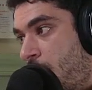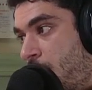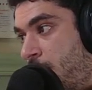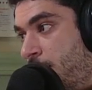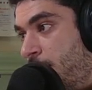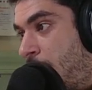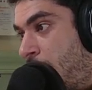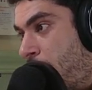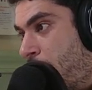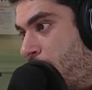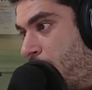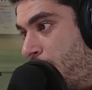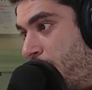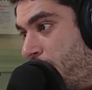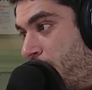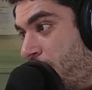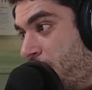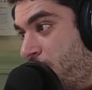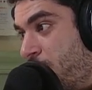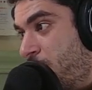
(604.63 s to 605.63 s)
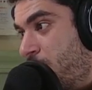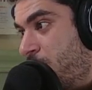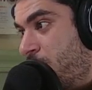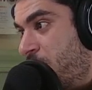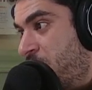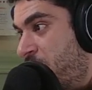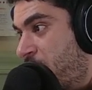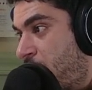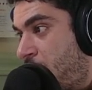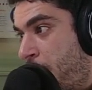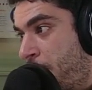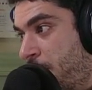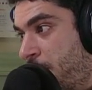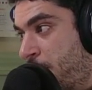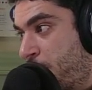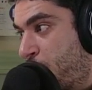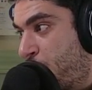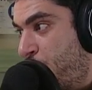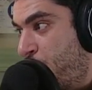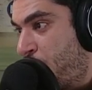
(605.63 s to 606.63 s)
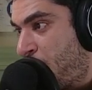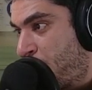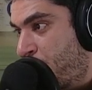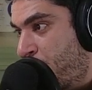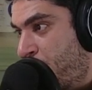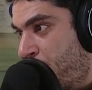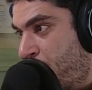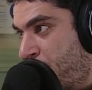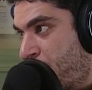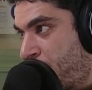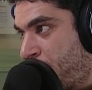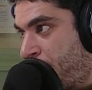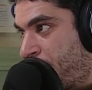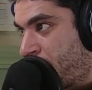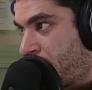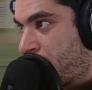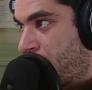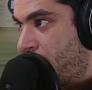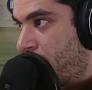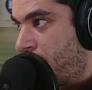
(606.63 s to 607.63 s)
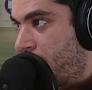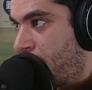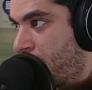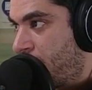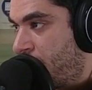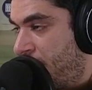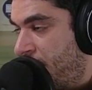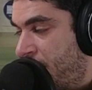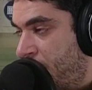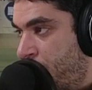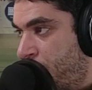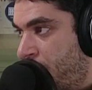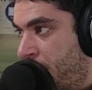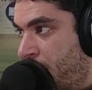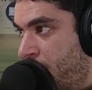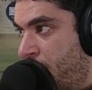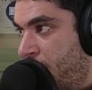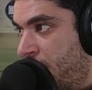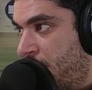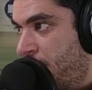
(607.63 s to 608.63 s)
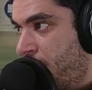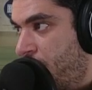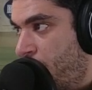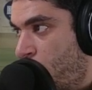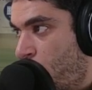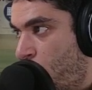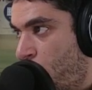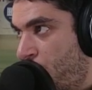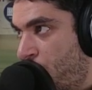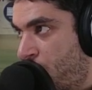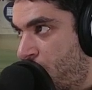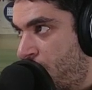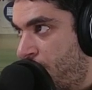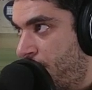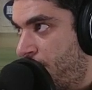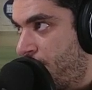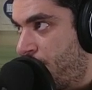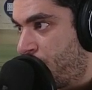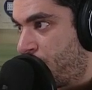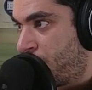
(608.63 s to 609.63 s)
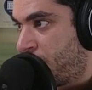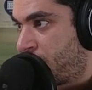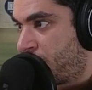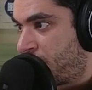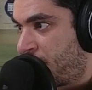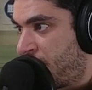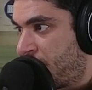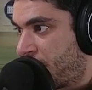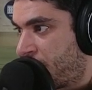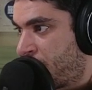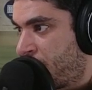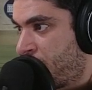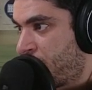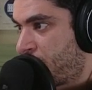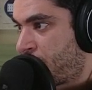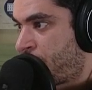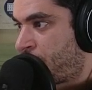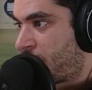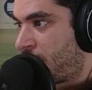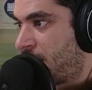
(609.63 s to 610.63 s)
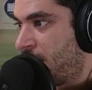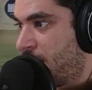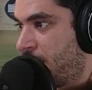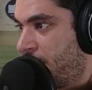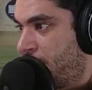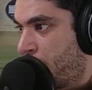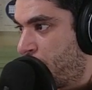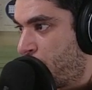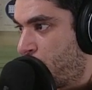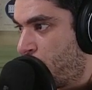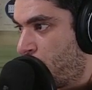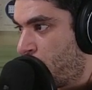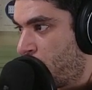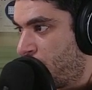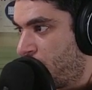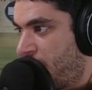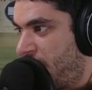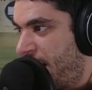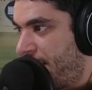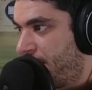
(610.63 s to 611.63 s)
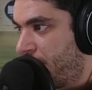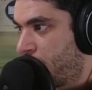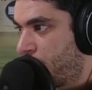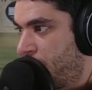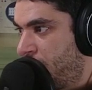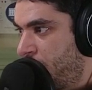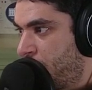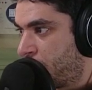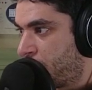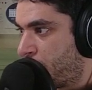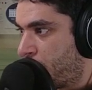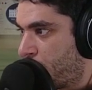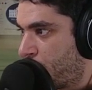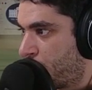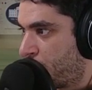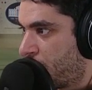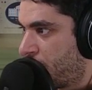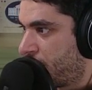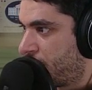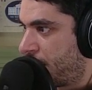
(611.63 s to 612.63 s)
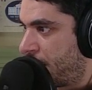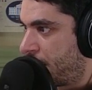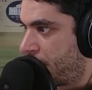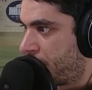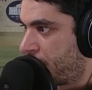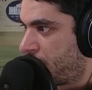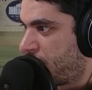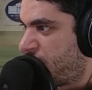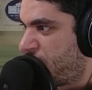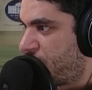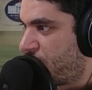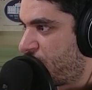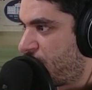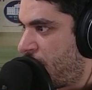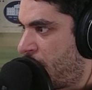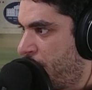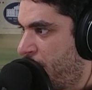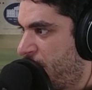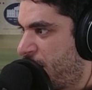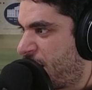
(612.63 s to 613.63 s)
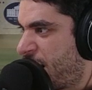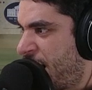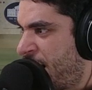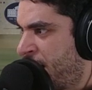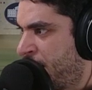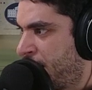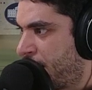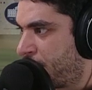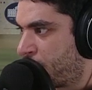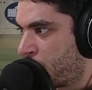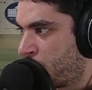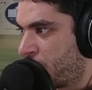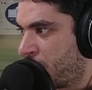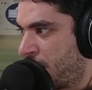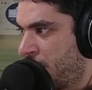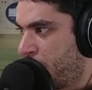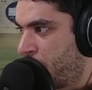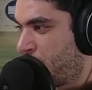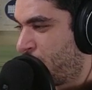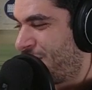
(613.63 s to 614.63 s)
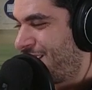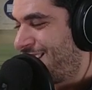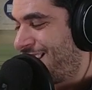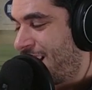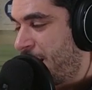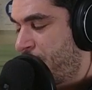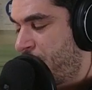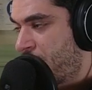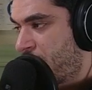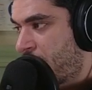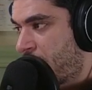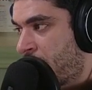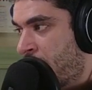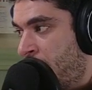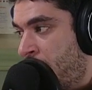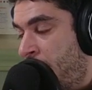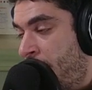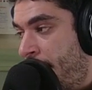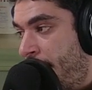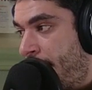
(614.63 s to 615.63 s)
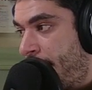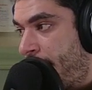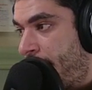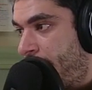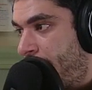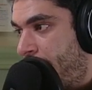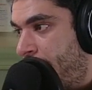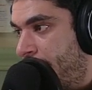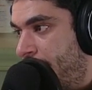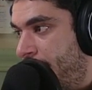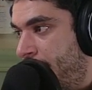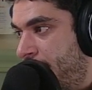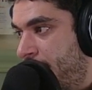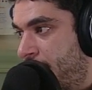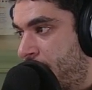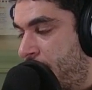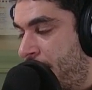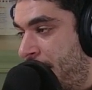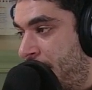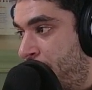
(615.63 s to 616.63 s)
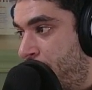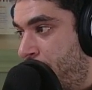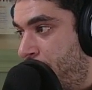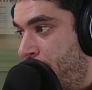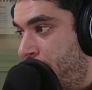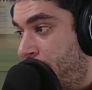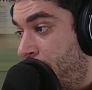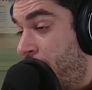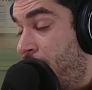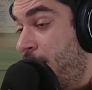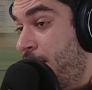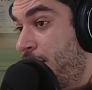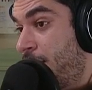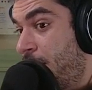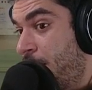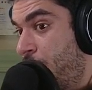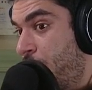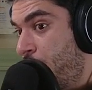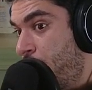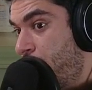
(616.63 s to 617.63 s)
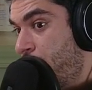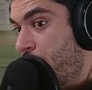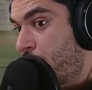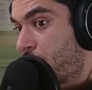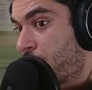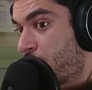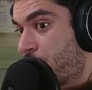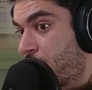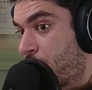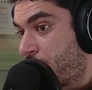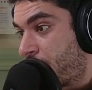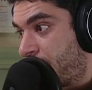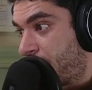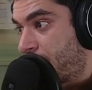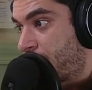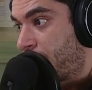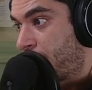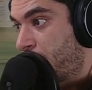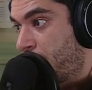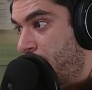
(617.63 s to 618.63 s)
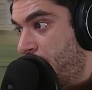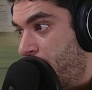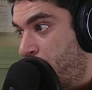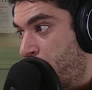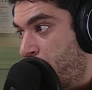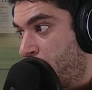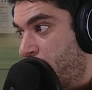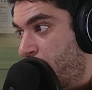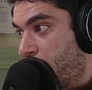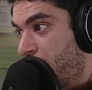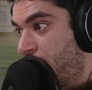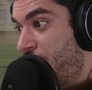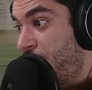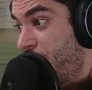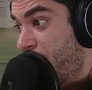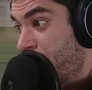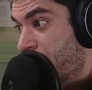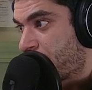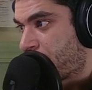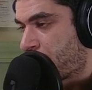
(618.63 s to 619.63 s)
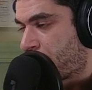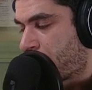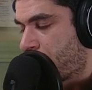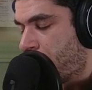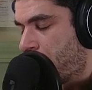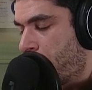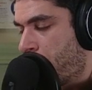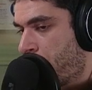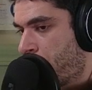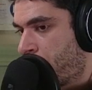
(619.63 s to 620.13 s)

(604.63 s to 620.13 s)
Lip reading: Now, a couple of projections. As we have done with the official transfers, Liverpool have agreed on personal terms with Naby Keita from Red Bull Leipzig, and this can be the huge transfer for Liverpool for the years to come.